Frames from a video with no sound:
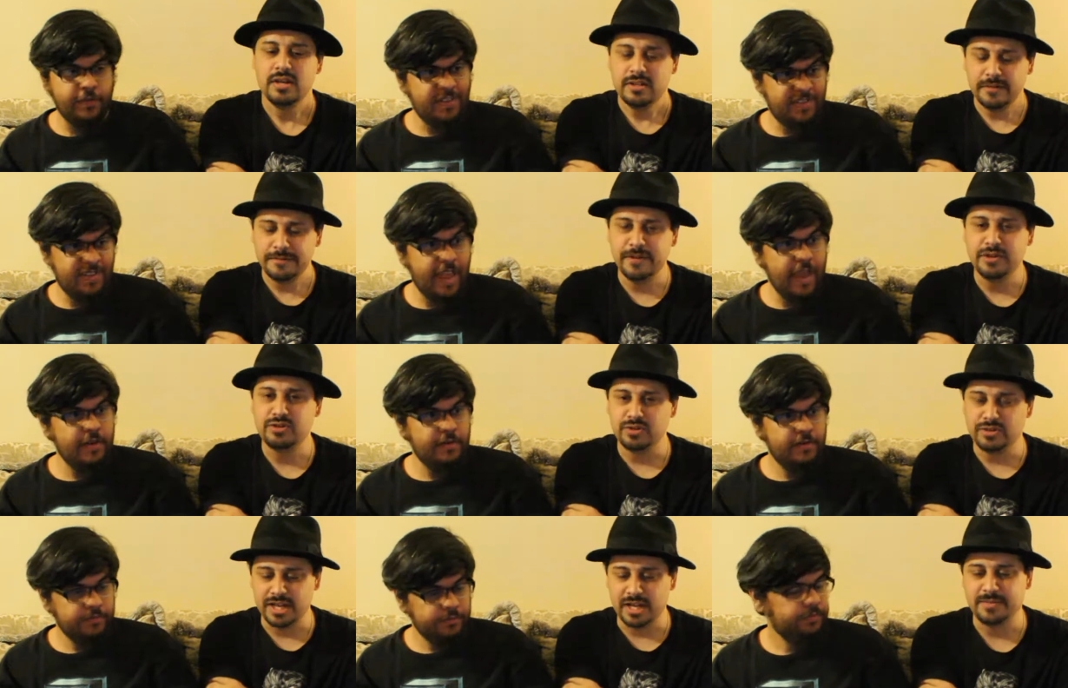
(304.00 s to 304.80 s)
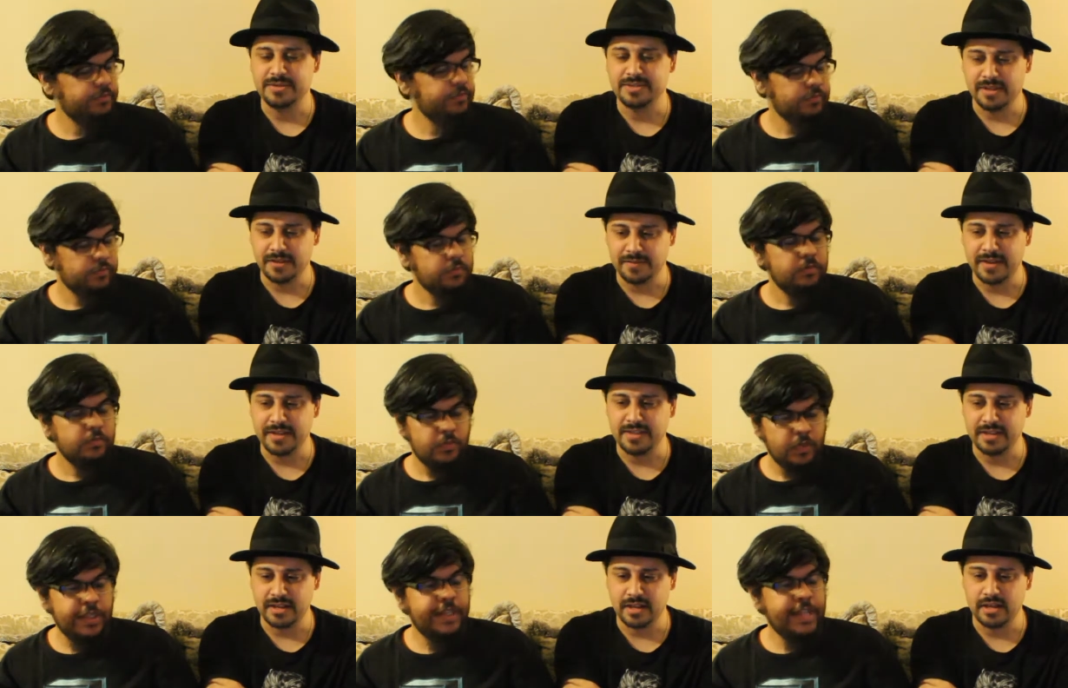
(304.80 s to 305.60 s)
Speaker 1: because the that, visual type of stuff. I
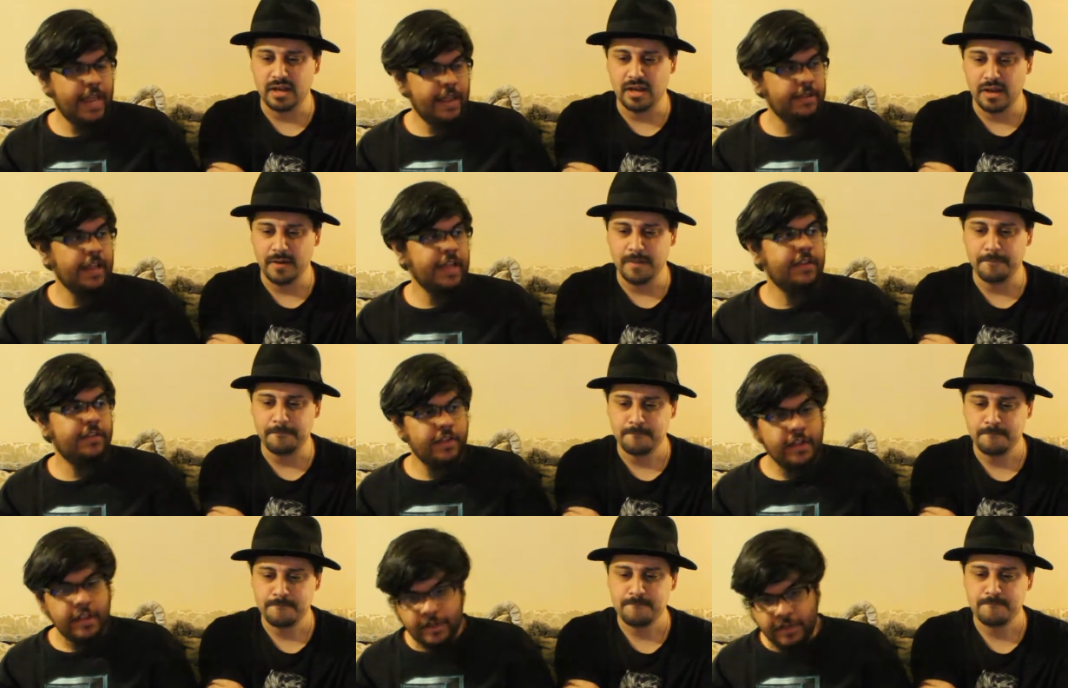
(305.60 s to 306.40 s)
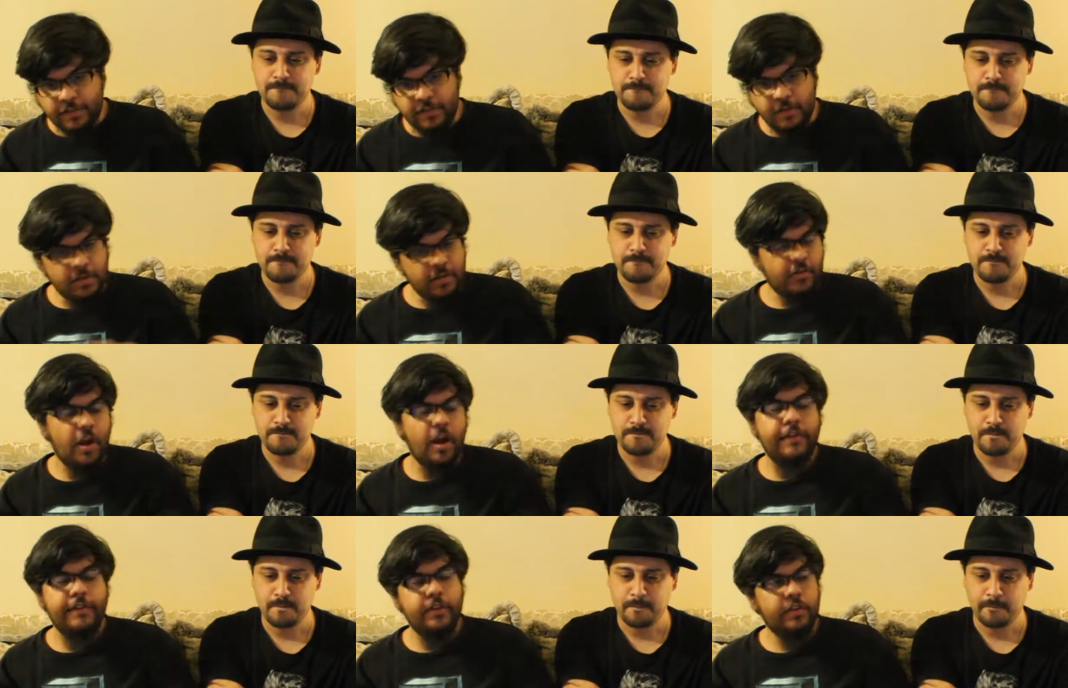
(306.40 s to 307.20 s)
think that um, like the, the
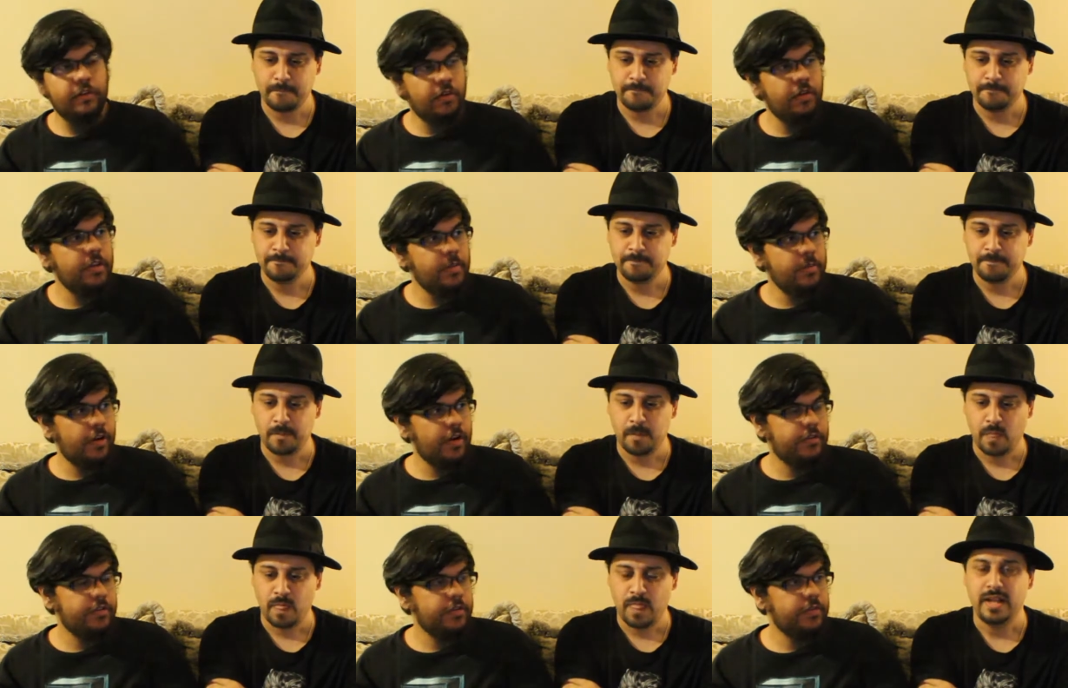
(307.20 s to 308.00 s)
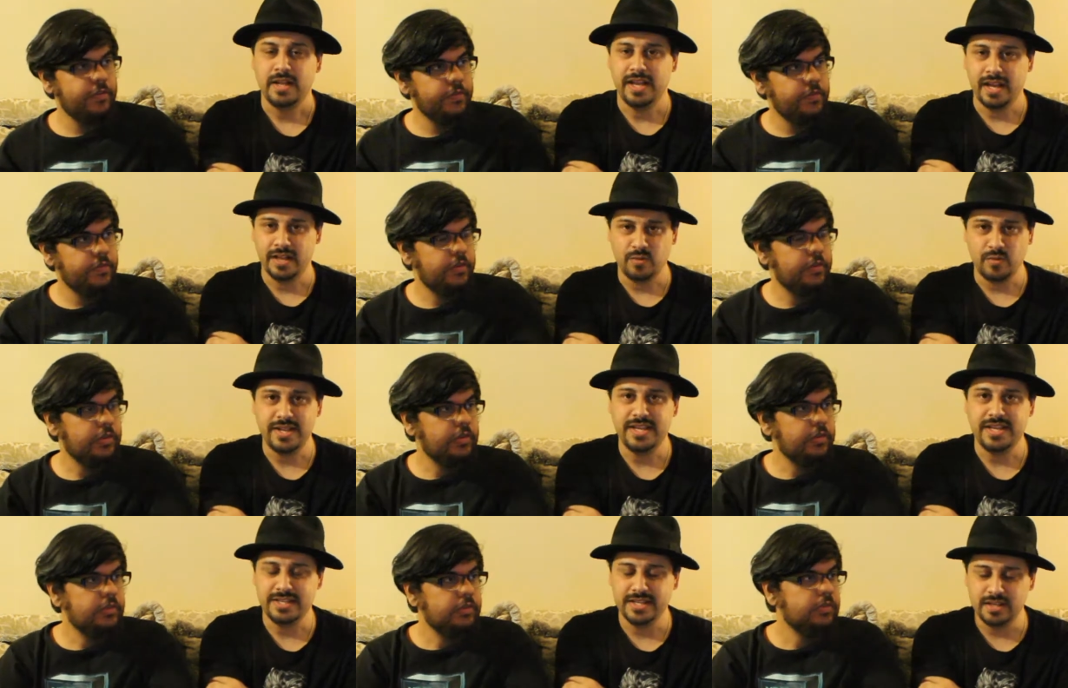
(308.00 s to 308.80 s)
Speaker 2: cinematography looked
Speaker 1: really impressive. Yeah, the way
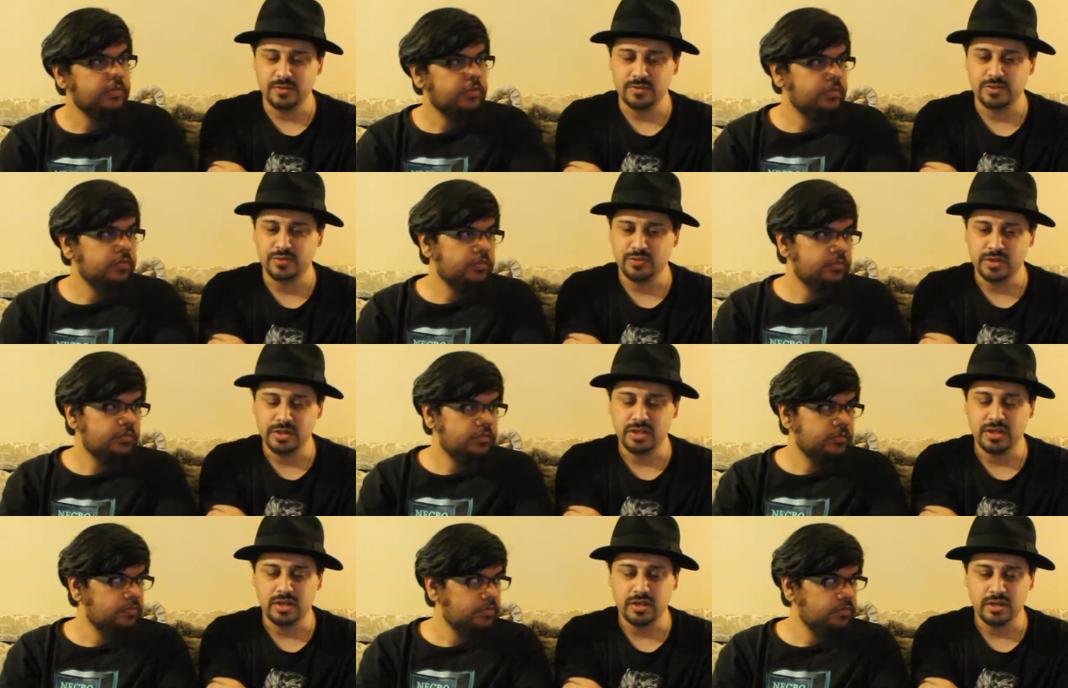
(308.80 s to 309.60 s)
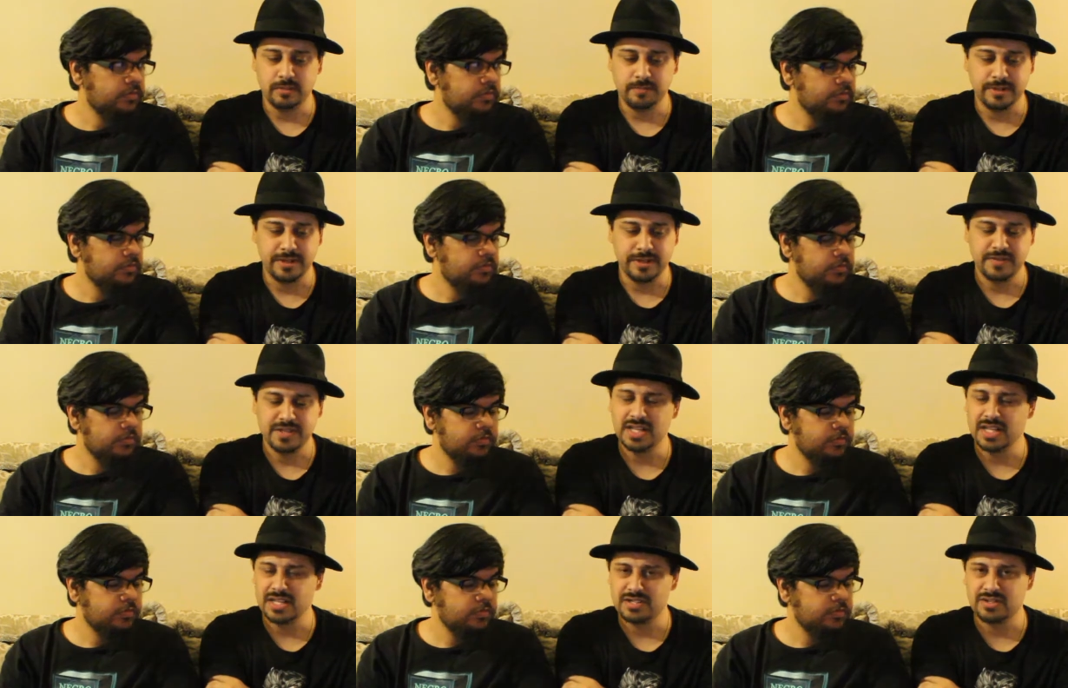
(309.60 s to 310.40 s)
they did it was really good. But
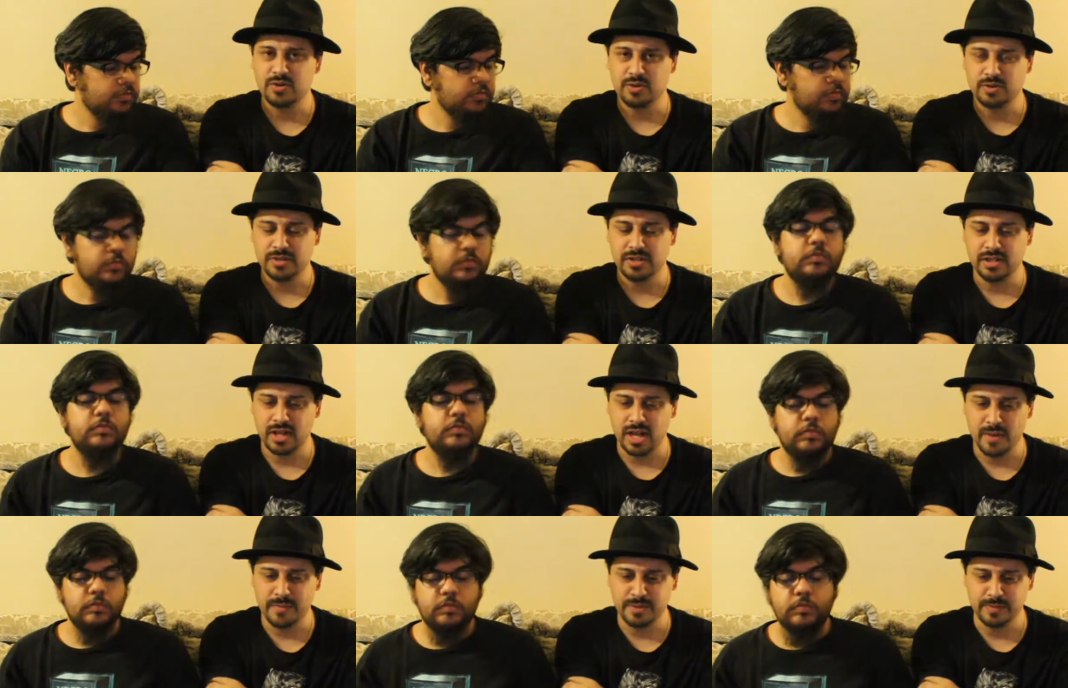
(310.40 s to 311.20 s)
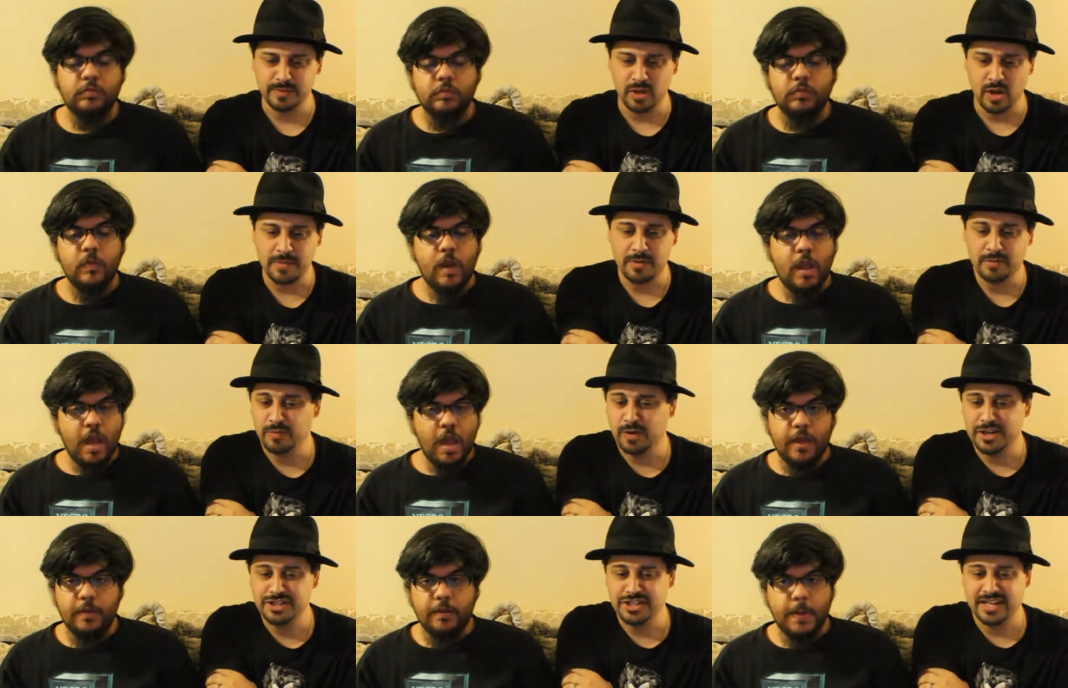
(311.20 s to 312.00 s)
definitely let us know in the comments below. I mean, we'll
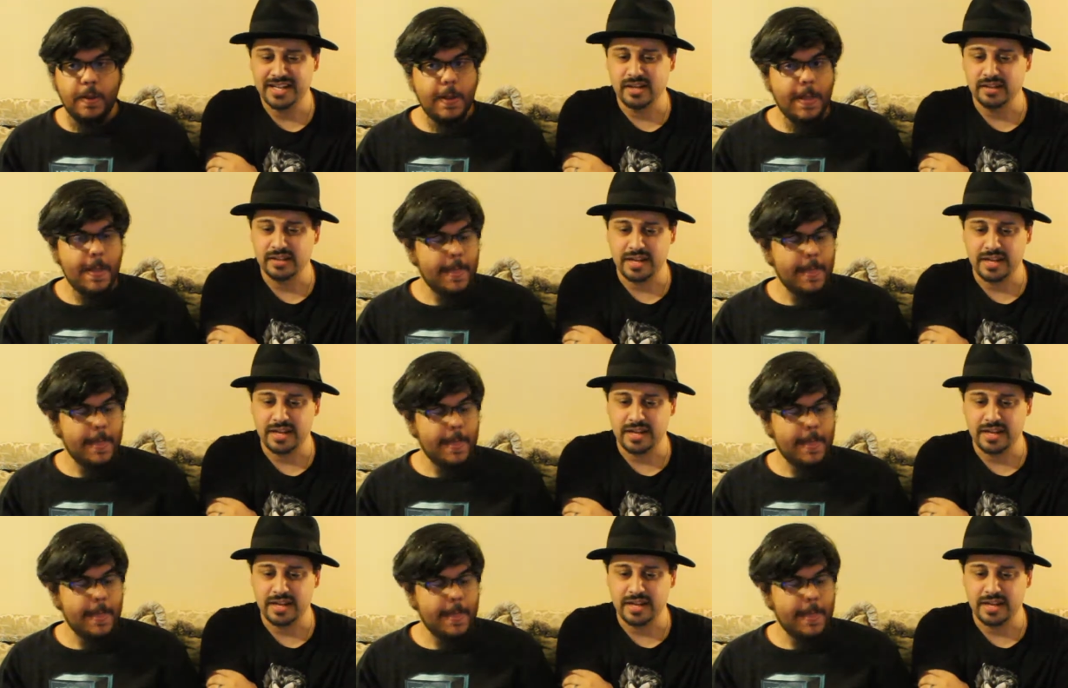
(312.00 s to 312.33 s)
probably check it out